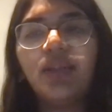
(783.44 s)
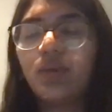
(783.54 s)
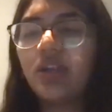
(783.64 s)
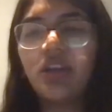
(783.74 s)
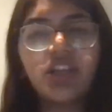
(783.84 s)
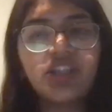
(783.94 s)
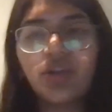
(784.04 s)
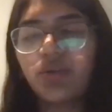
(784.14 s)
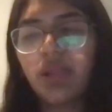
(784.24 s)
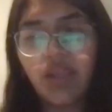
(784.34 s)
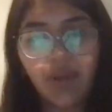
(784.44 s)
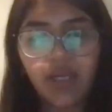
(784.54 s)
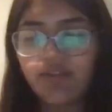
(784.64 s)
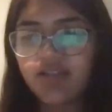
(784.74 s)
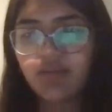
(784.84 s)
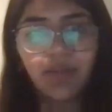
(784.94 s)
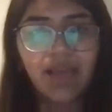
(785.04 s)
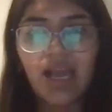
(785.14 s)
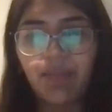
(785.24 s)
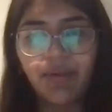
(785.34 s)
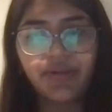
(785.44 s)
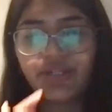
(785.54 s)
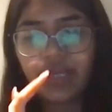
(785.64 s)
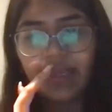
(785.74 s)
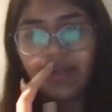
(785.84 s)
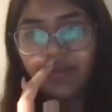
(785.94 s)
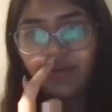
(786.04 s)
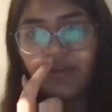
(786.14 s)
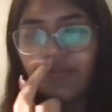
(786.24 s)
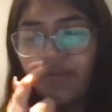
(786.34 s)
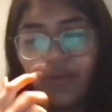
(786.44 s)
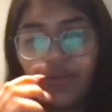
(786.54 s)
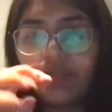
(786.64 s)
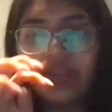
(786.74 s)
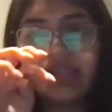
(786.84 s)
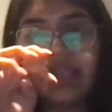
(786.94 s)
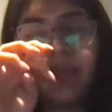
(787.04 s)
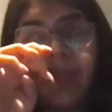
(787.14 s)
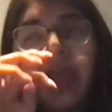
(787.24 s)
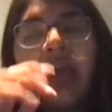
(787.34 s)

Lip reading: you can reach out to any one of us. We'd be happy to share, a folder of the same.